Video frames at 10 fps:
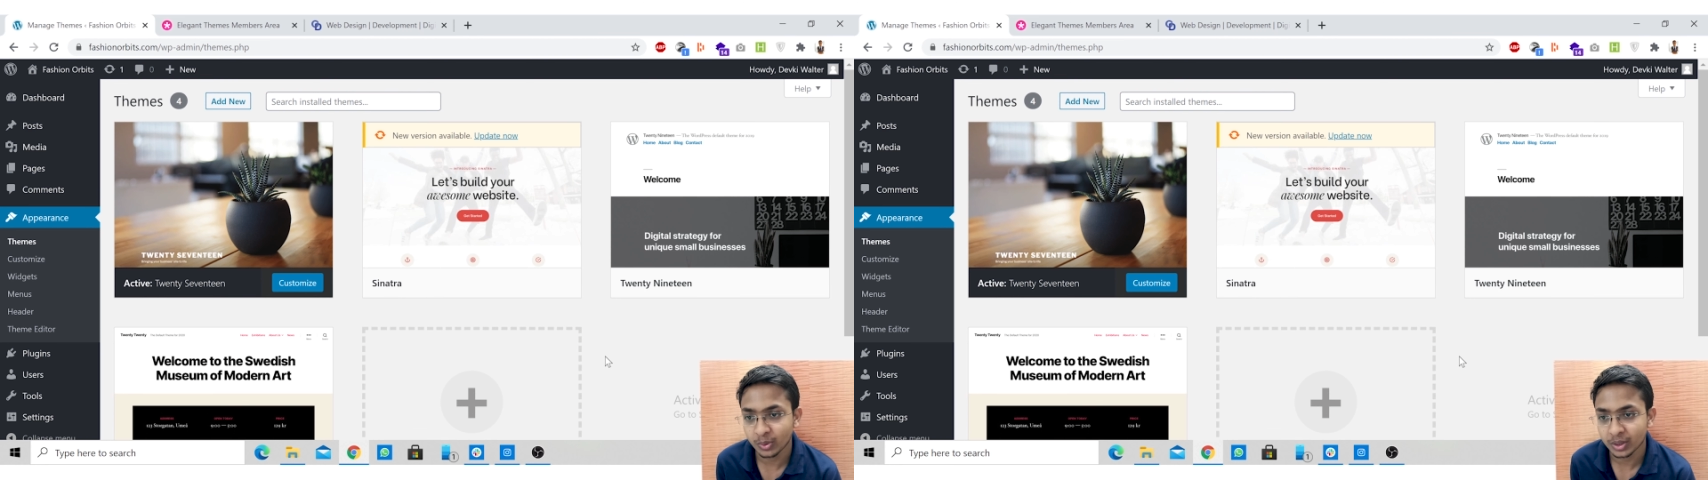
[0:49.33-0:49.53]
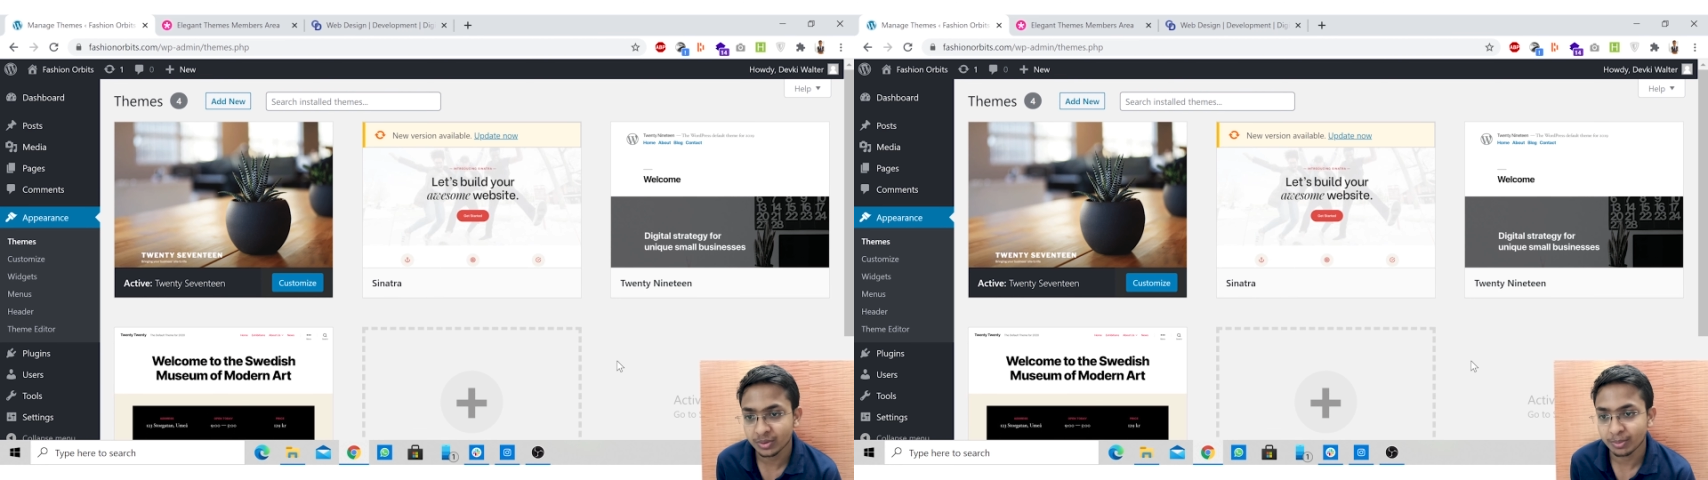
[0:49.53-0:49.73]

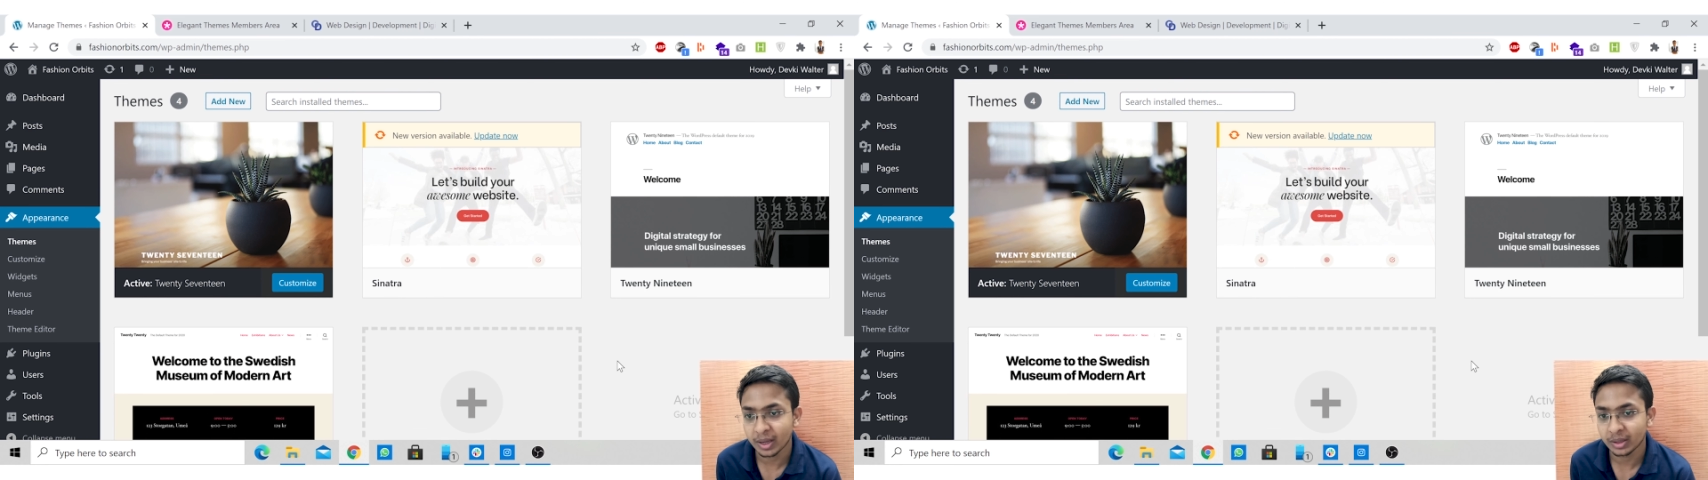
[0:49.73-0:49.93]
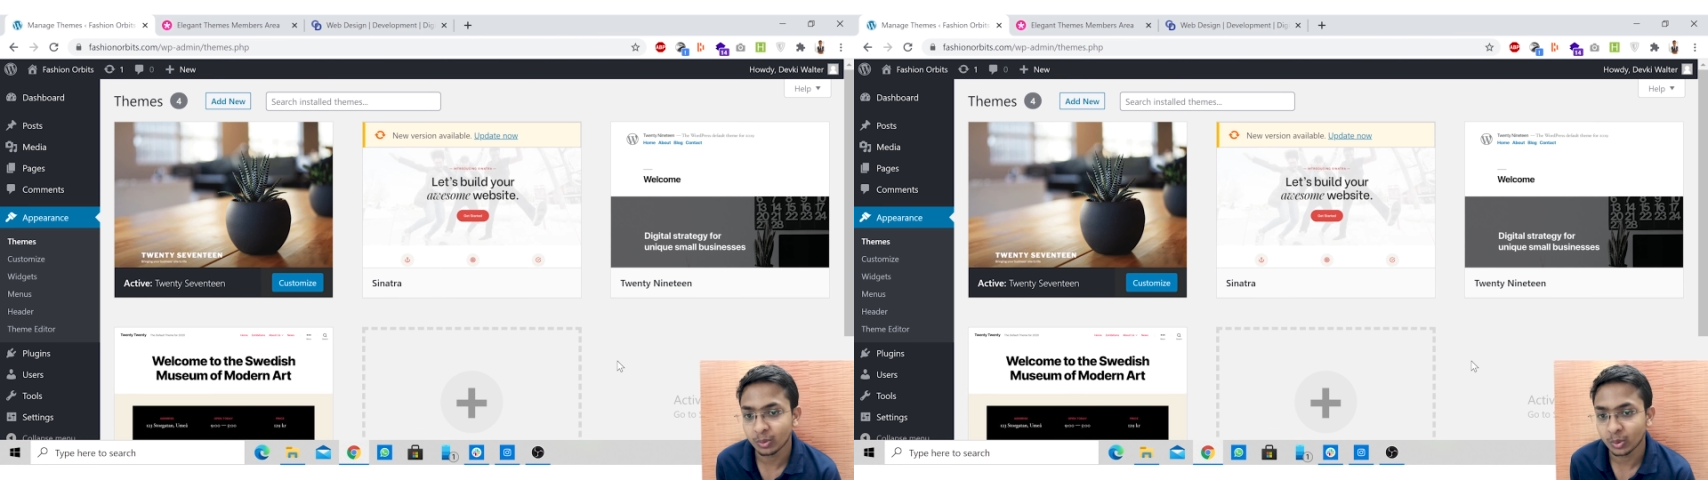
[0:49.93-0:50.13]
ones
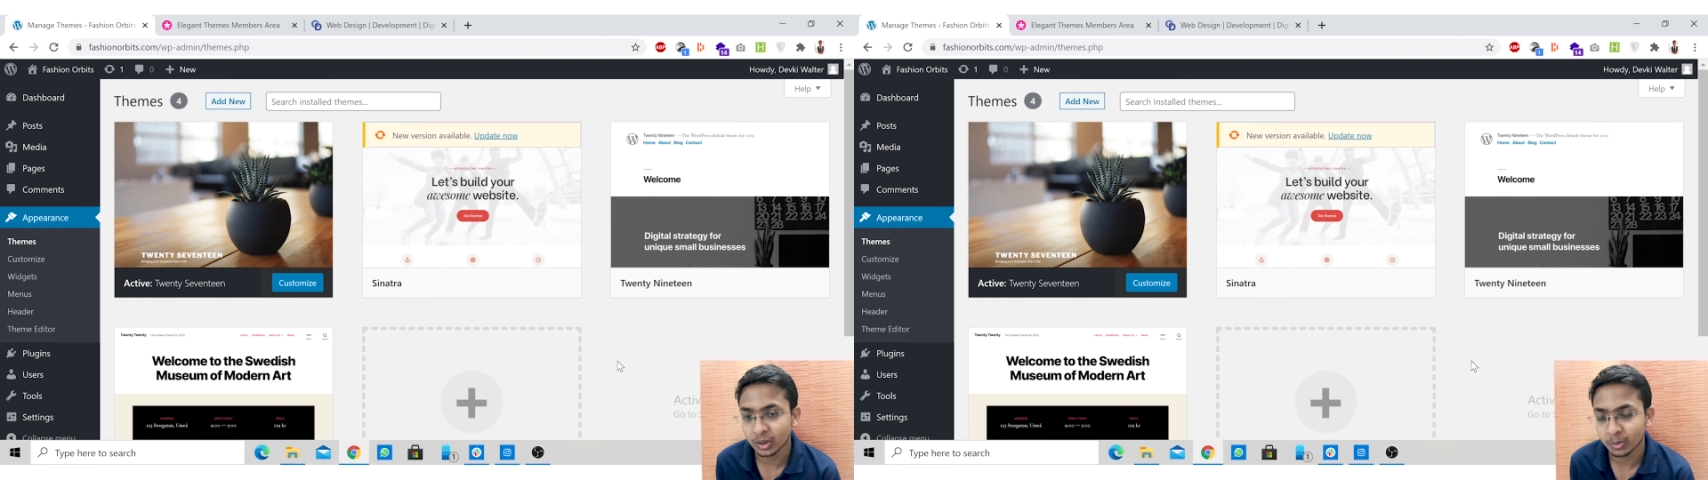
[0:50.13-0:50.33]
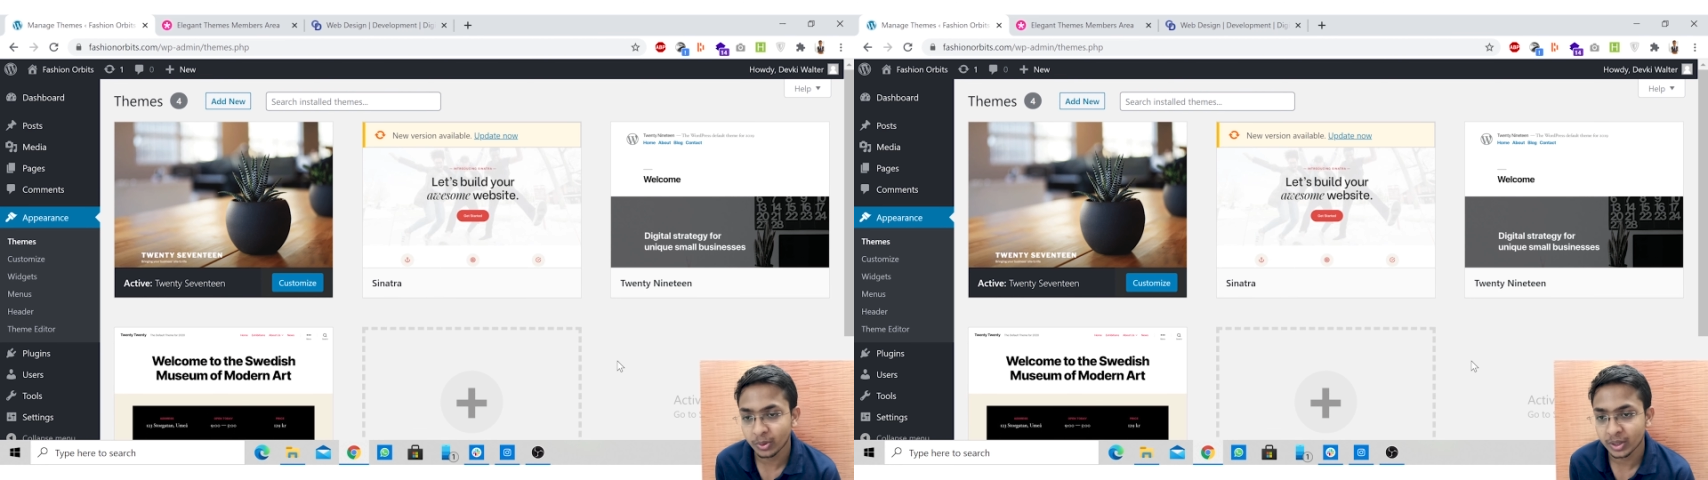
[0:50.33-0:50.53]
by the
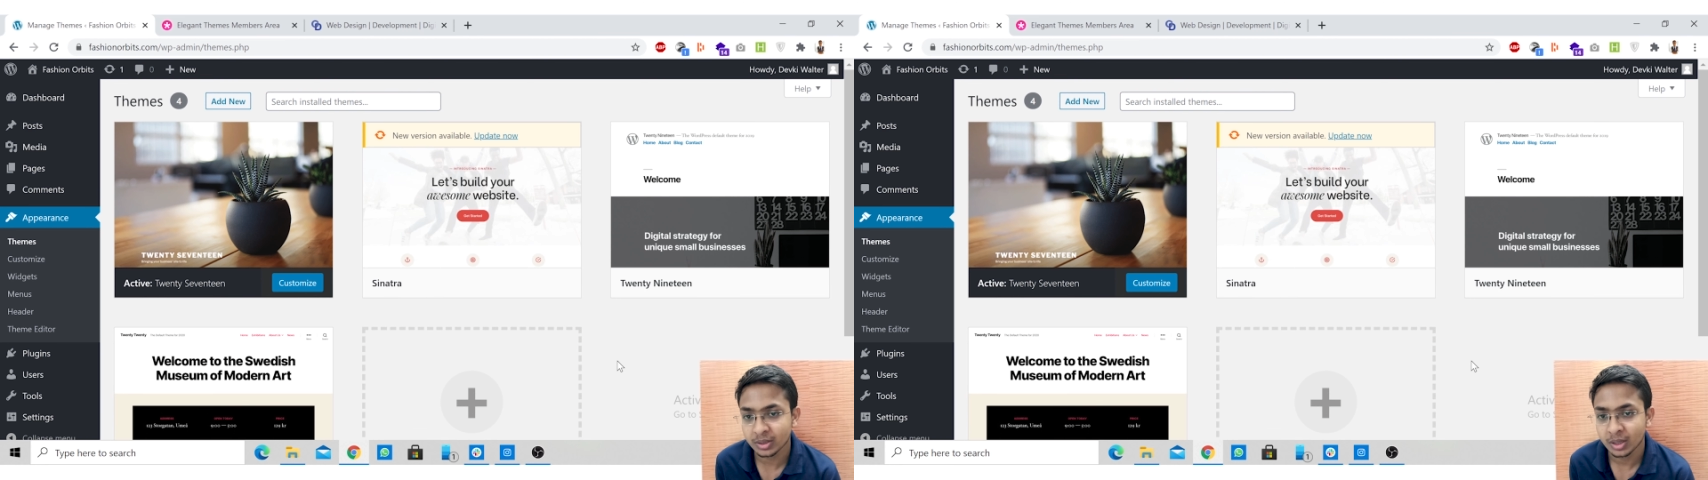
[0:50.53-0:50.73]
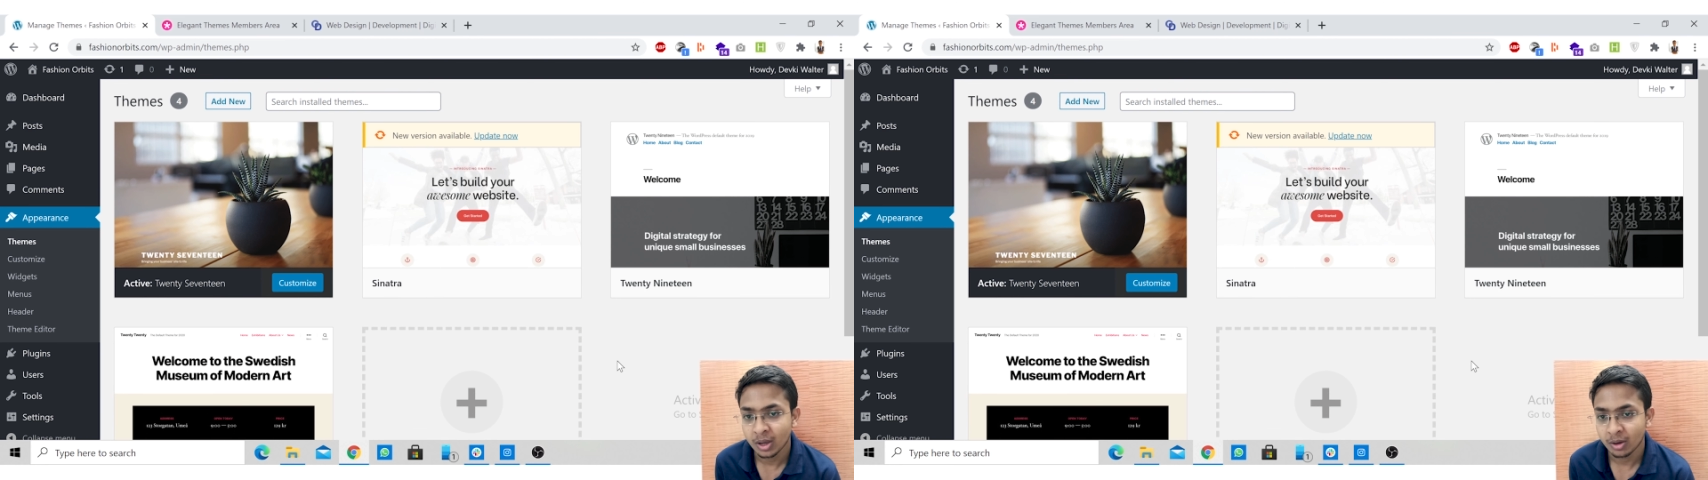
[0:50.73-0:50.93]

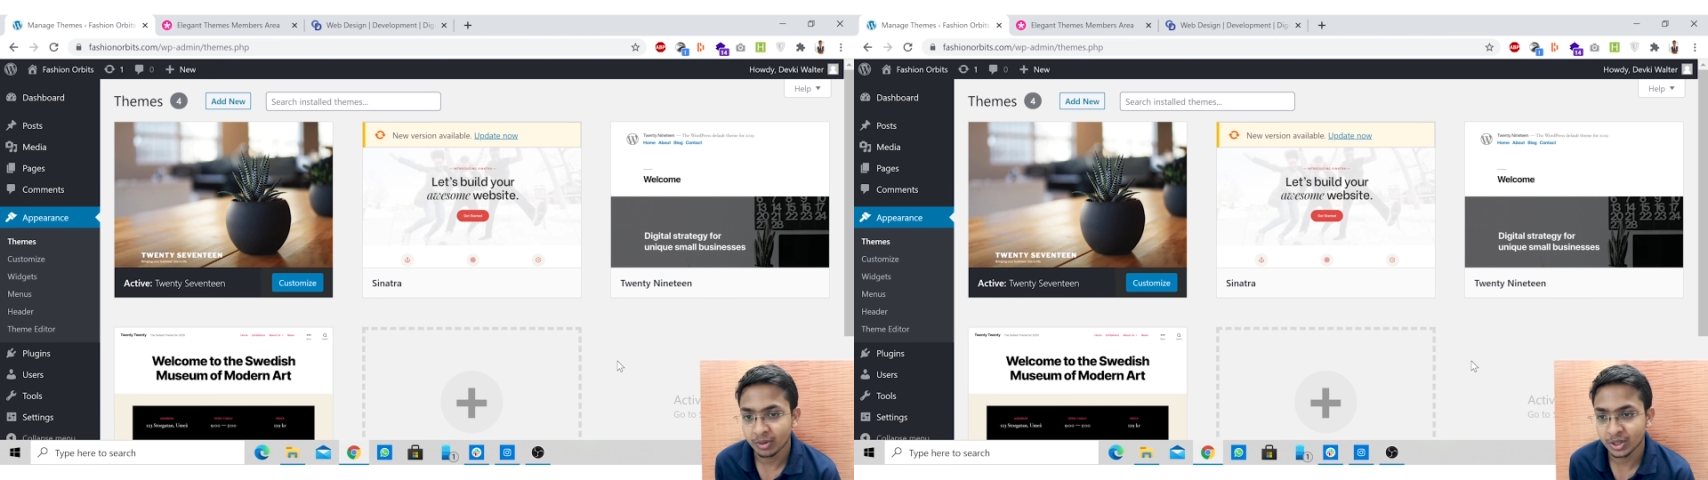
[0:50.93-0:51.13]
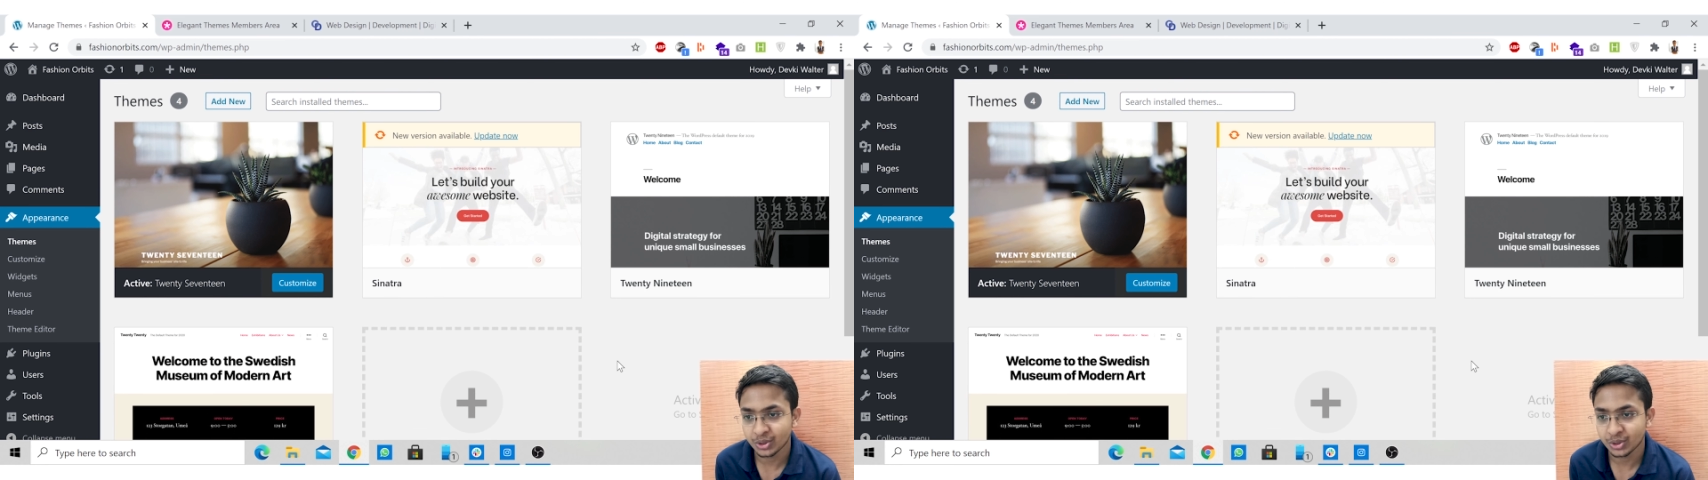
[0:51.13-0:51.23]
WordPress will